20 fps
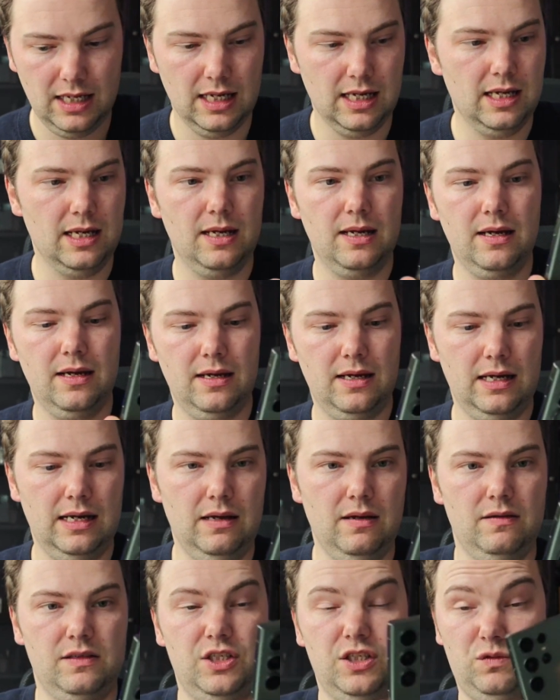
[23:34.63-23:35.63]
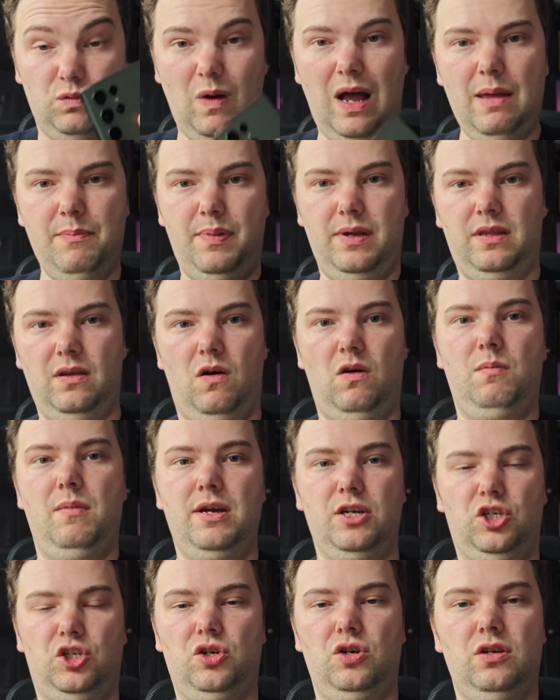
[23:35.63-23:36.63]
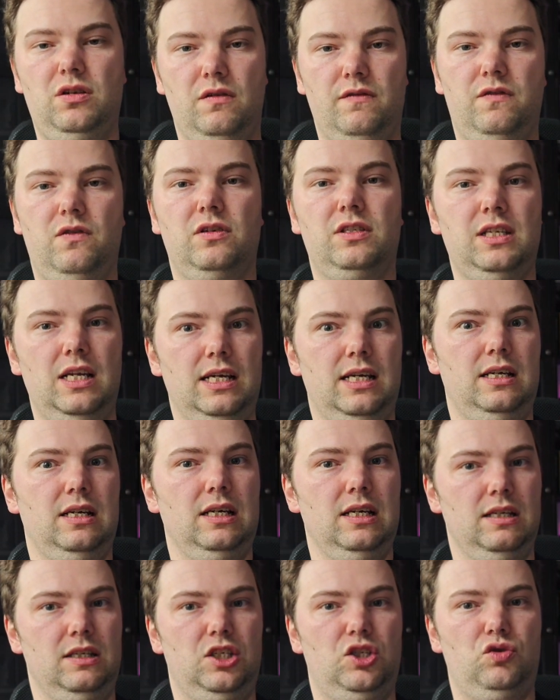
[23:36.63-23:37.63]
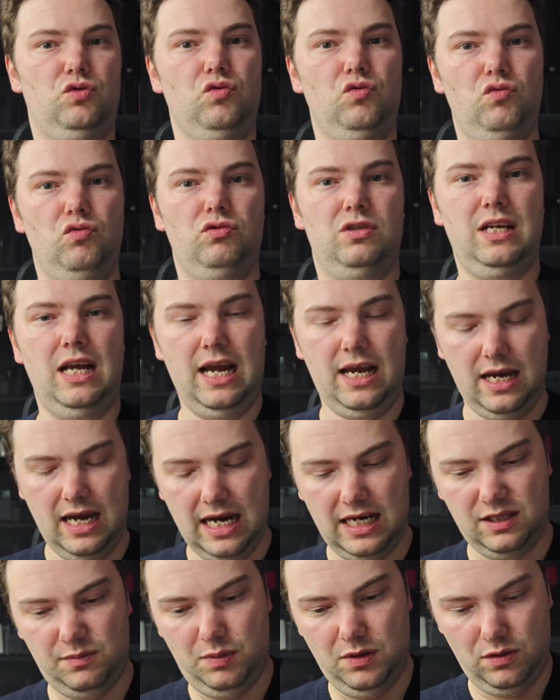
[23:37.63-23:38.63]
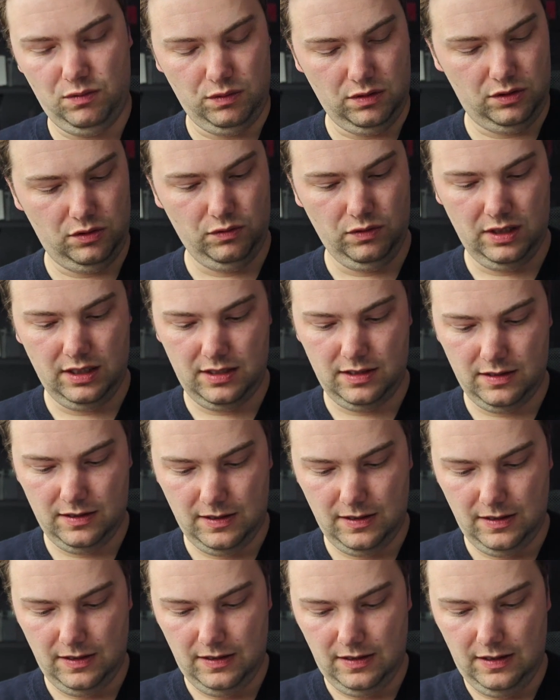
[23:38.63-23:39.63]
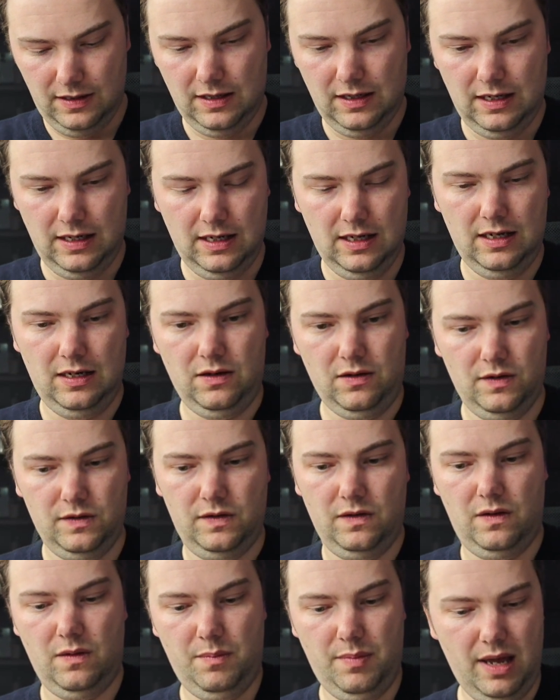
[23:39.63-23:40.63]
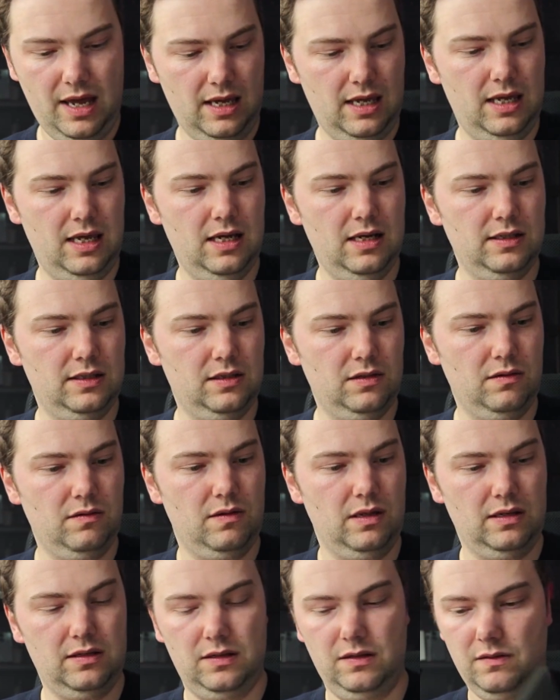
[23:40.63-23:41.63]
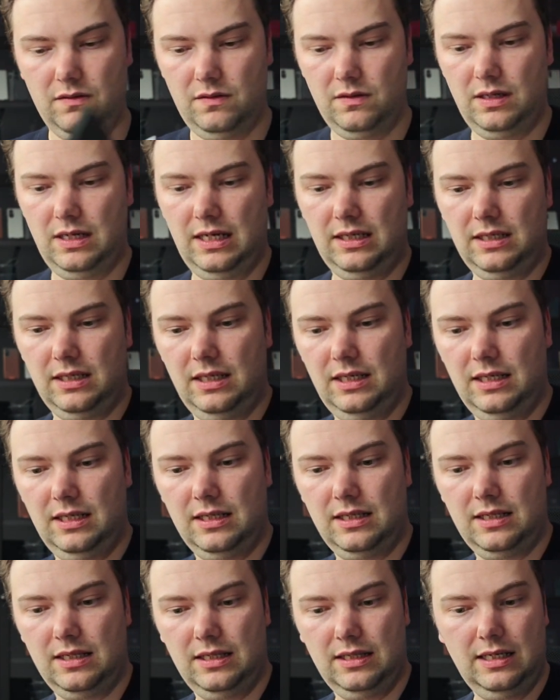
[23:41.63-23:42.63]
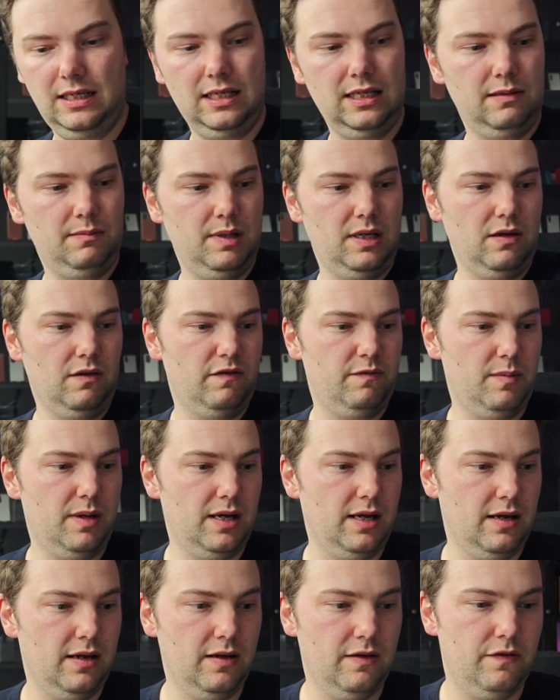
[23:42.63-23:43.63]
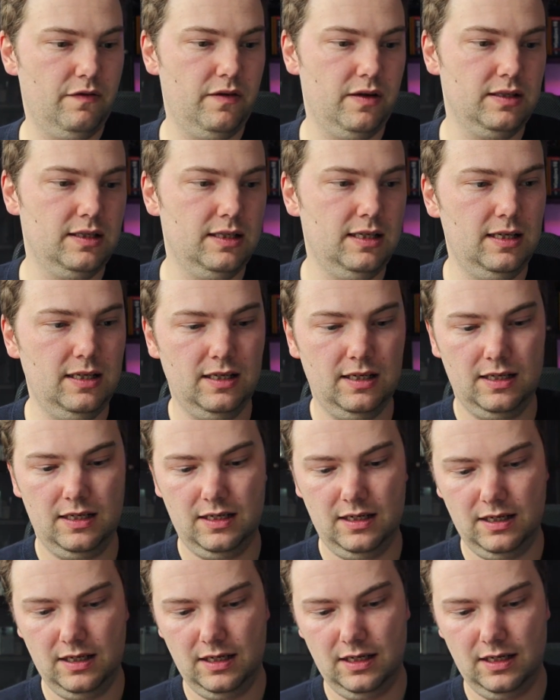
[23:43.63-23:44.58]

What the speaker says: I just wipe it on my shirt, of course, like a true tech expert would do it. And also the back here, so that you get a little bit of my fuzzy